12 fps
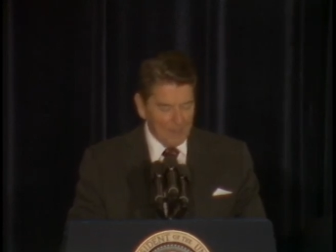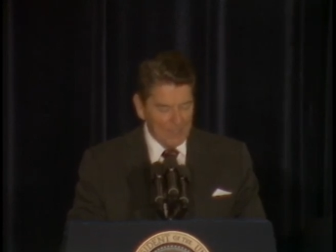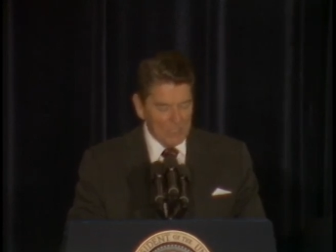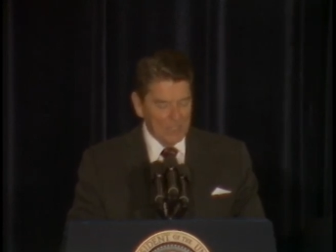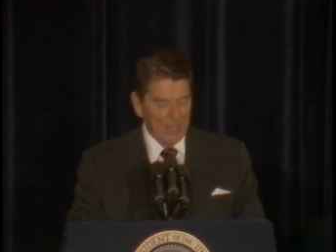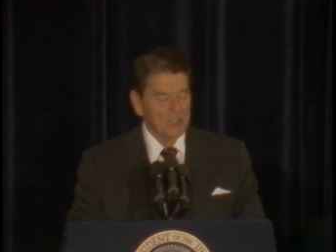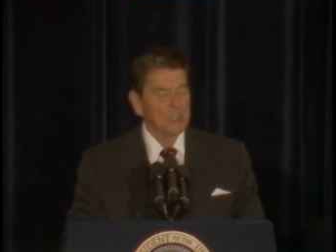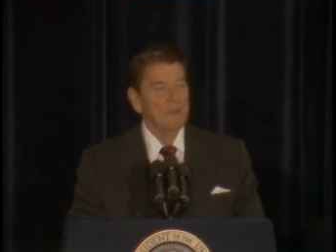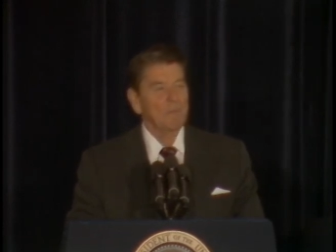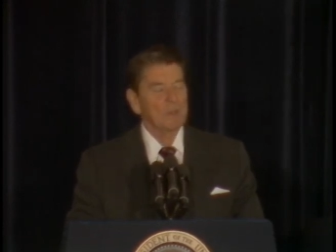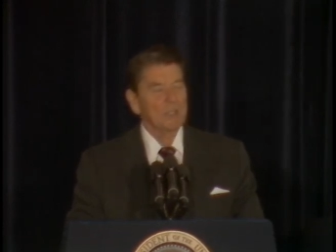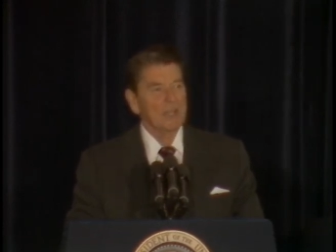nearly
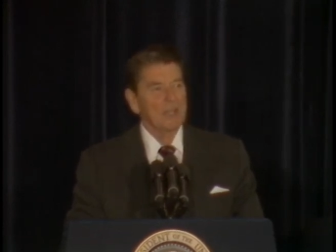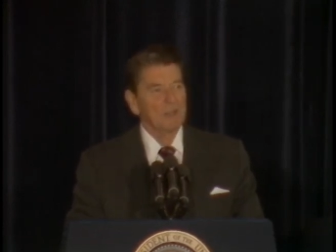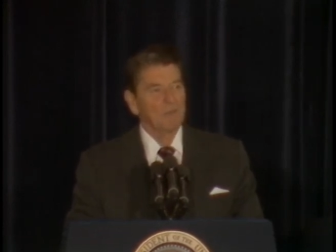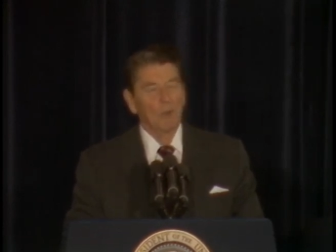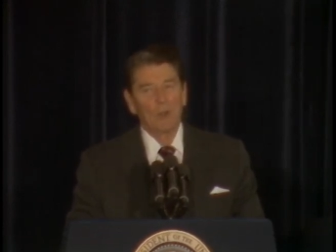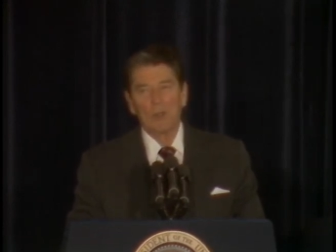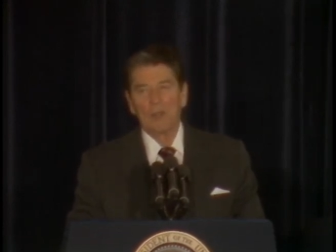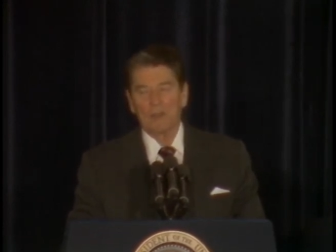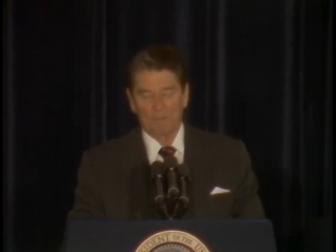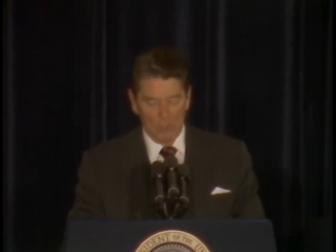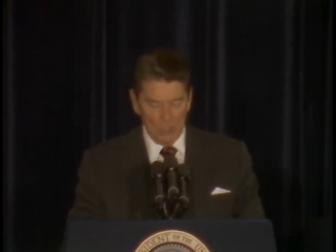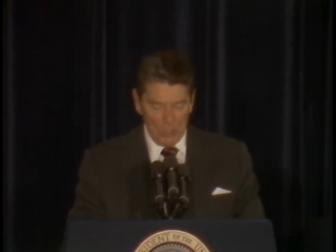60% of all
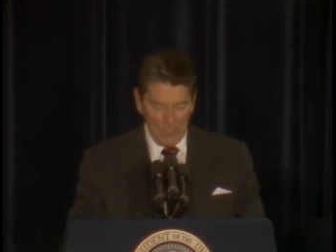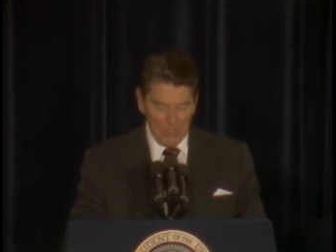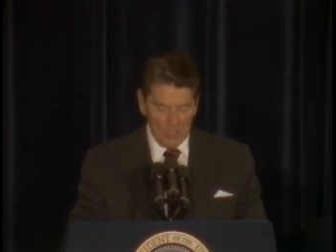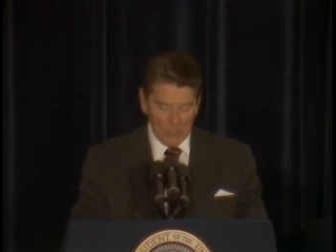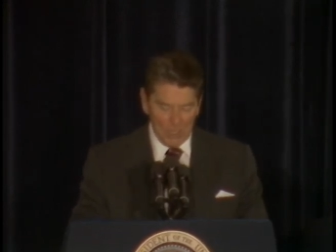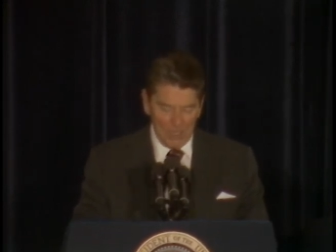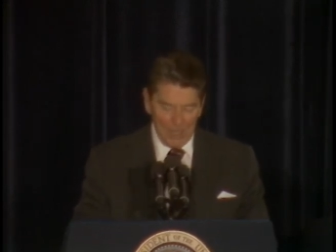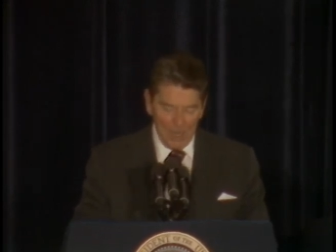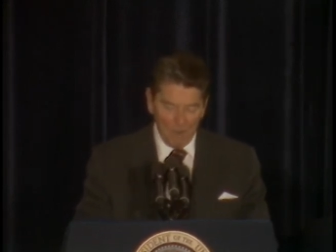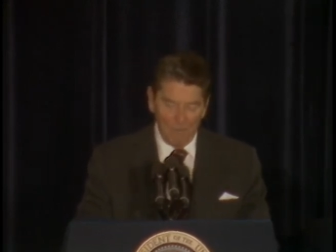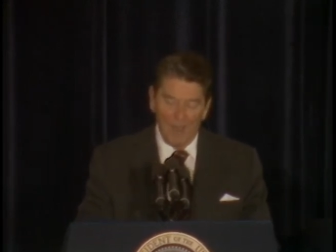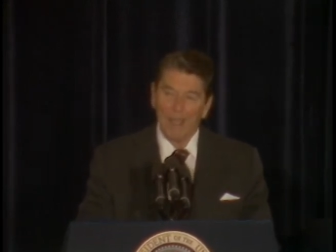Virginians
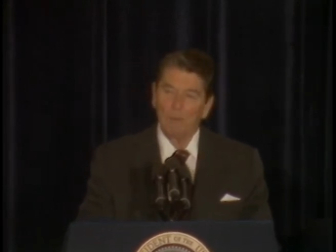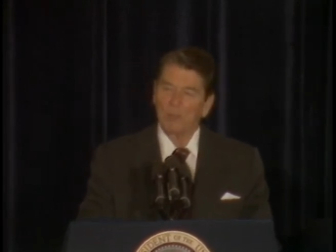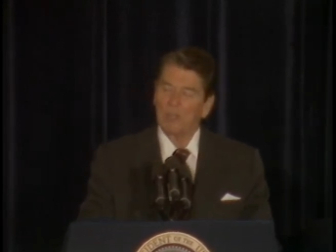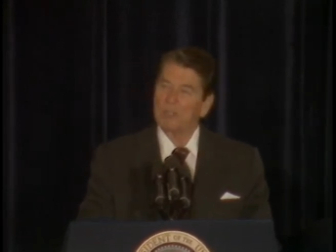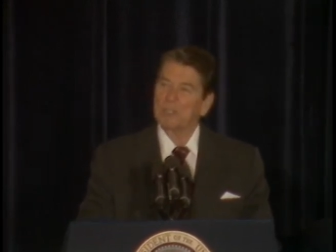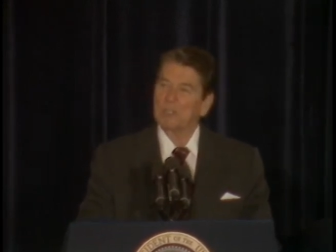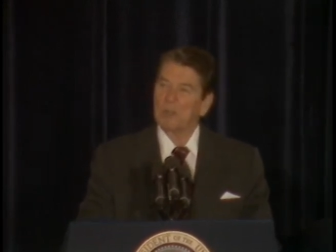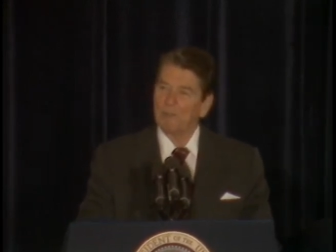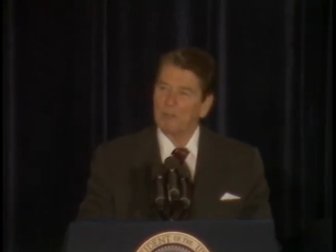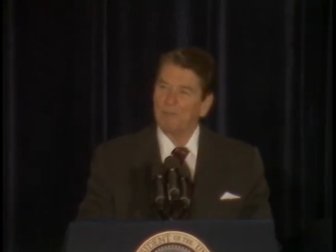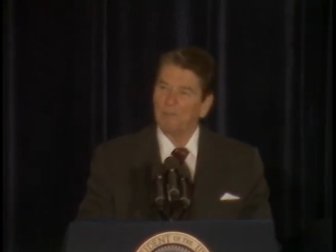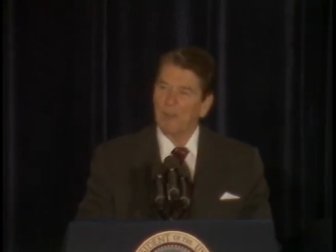identify with a
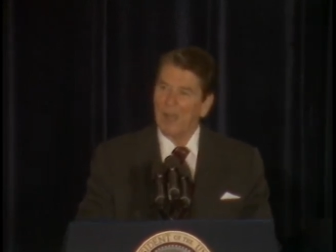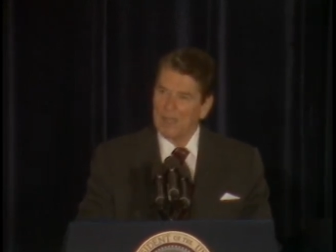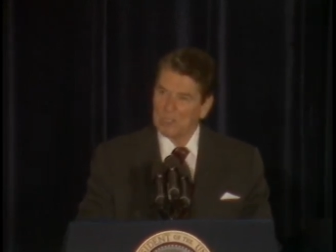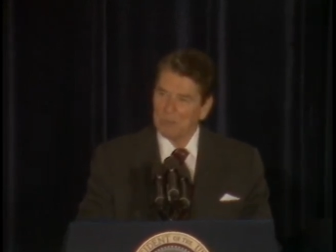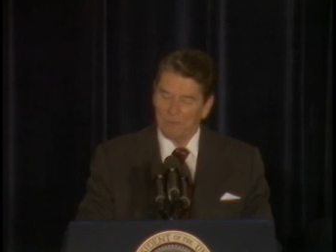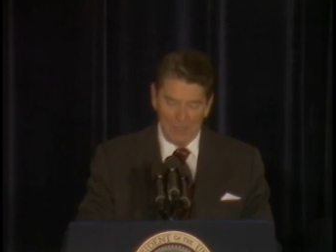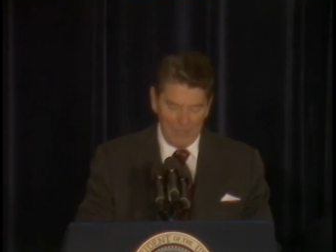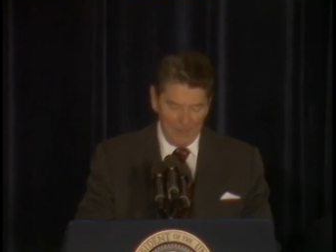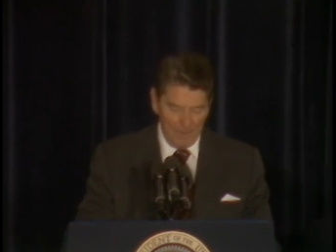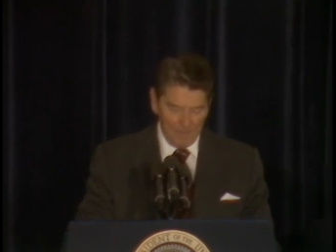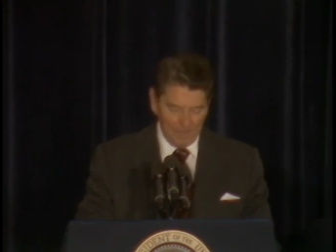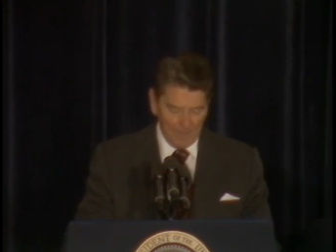conservative philosophy.
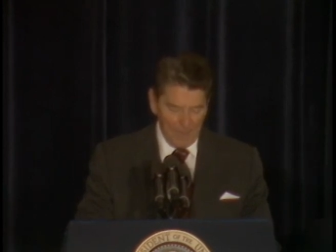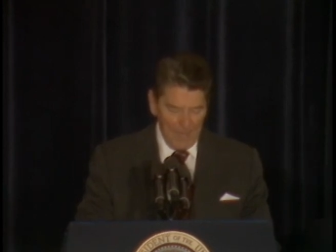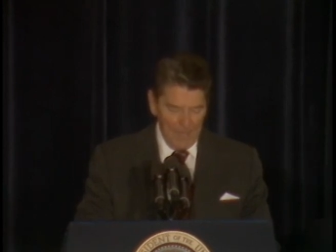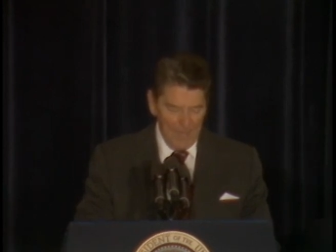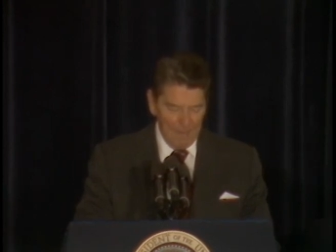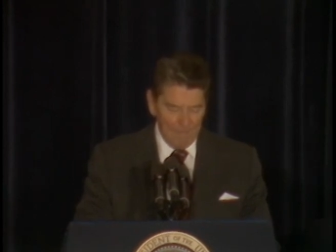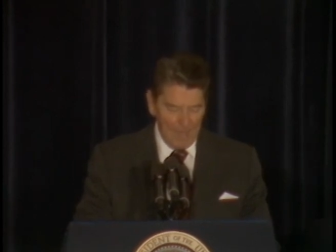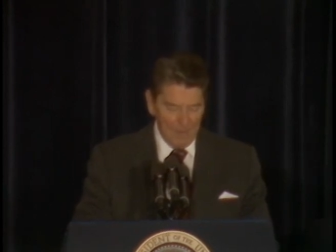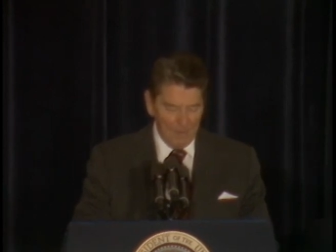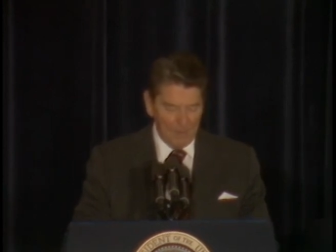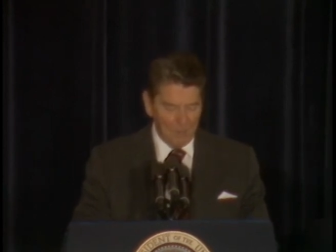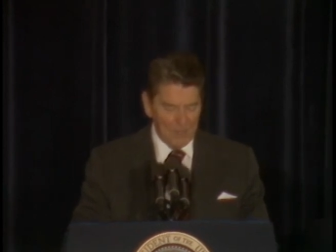My
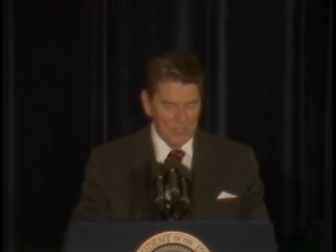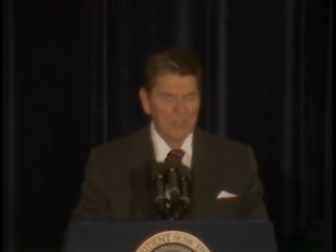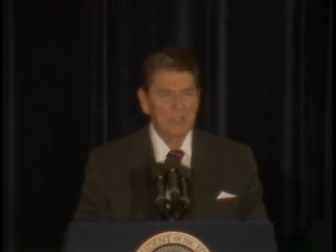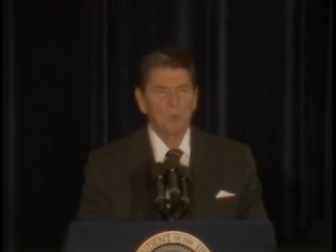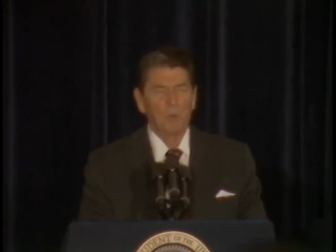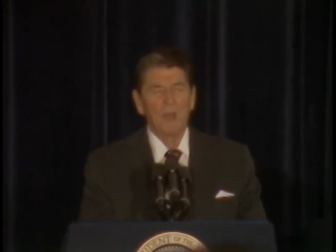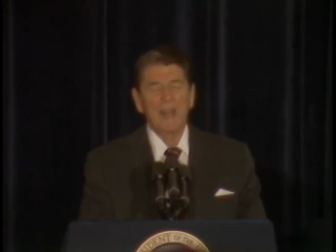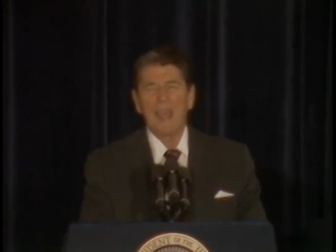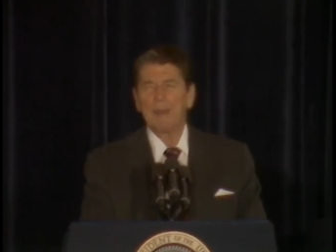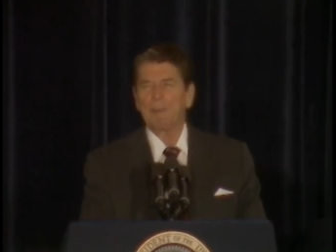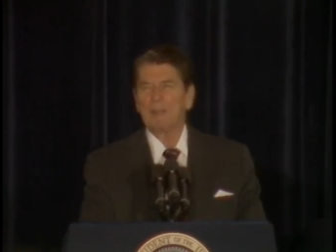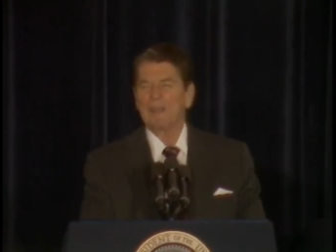only question is, what
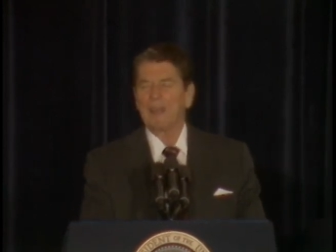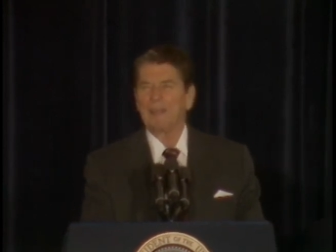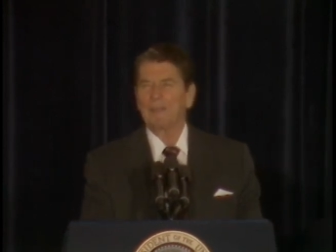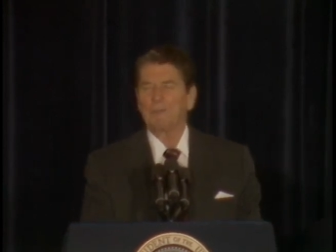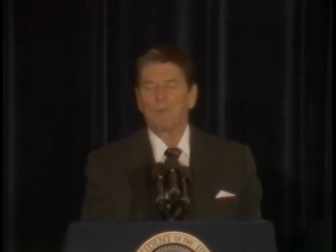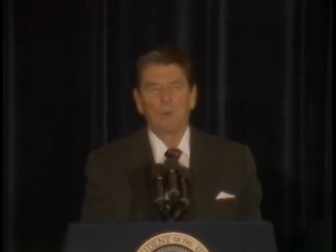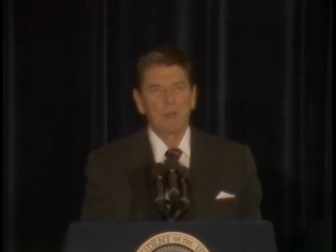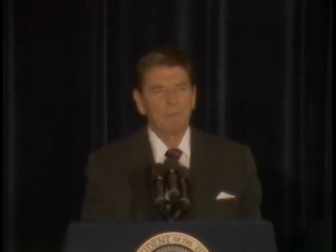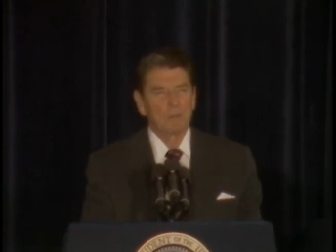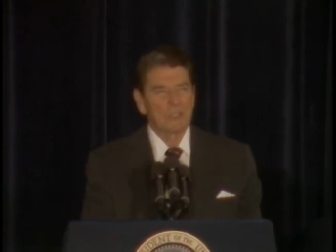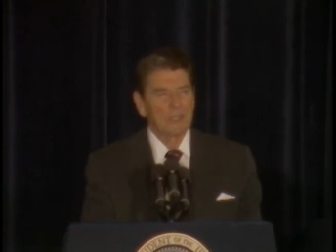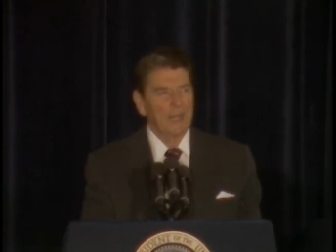happened to that other
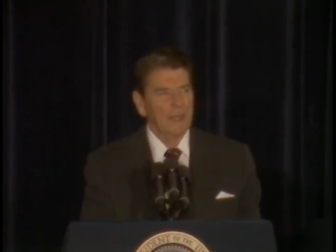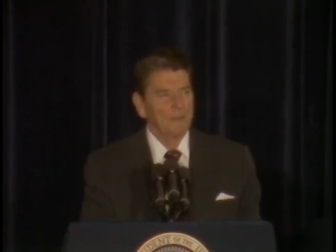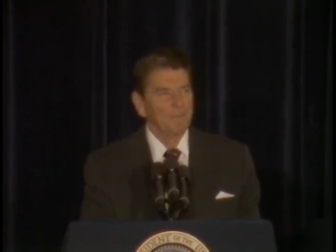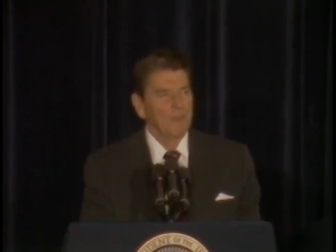40%?